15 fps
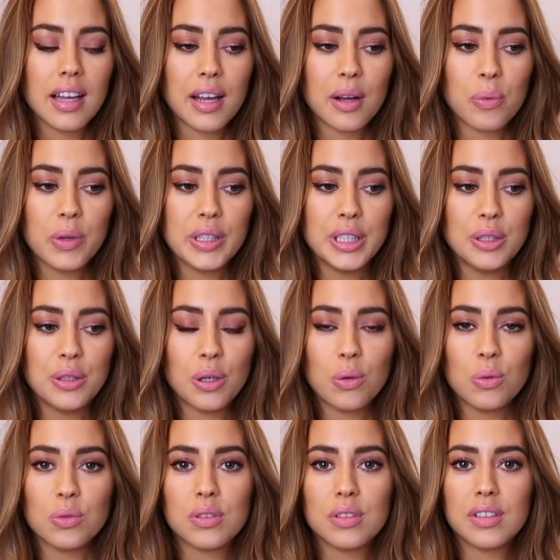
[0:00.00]
like when you
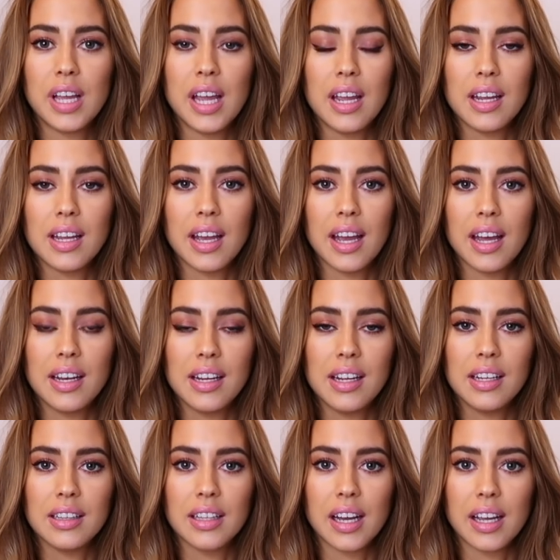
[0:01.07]
don't take
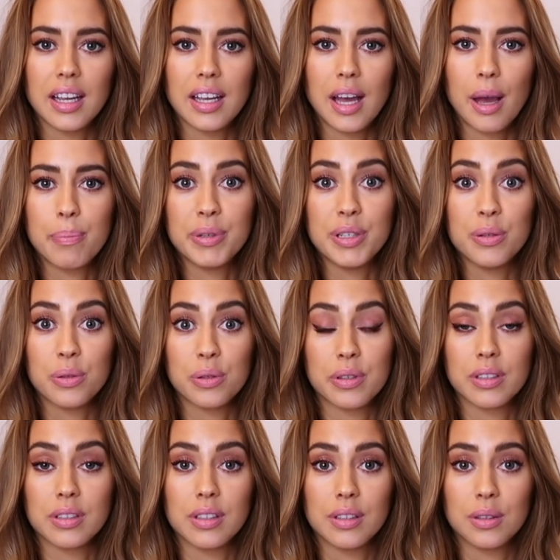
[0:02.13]
any like
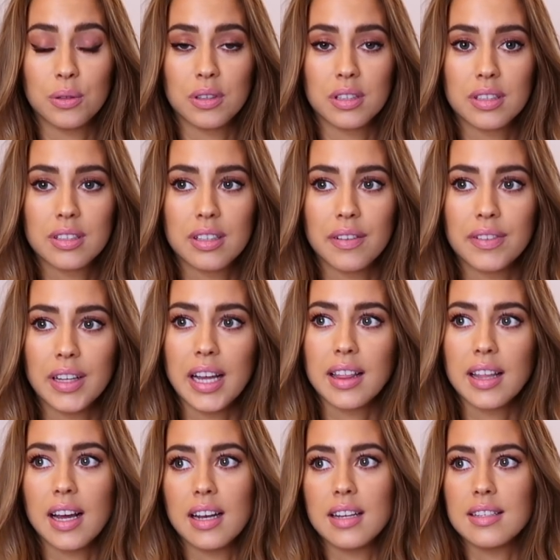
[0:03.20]
epidural or stuff like
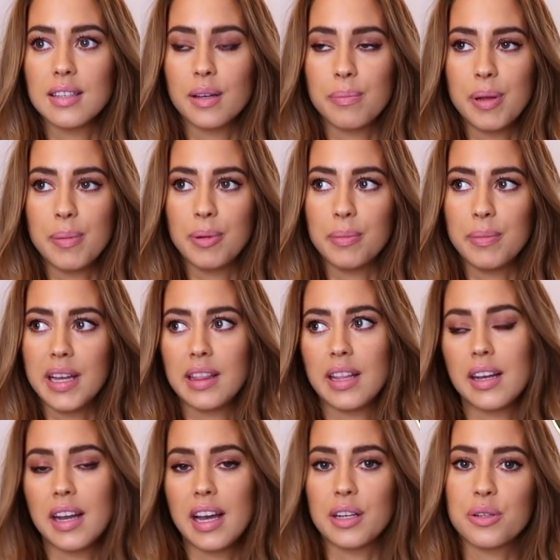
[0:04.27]
that, and some people mean
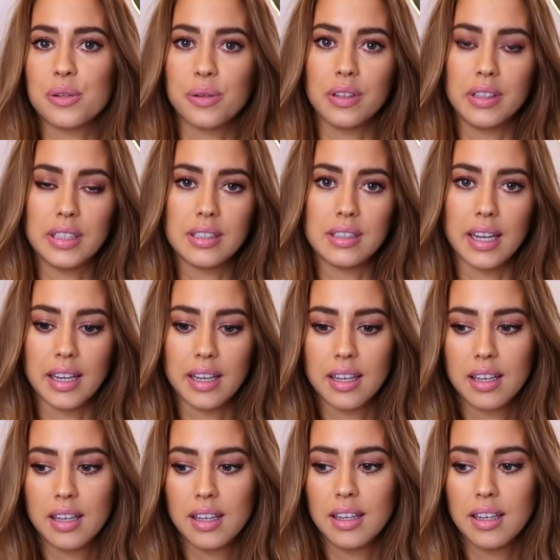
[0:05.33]
that natural is like,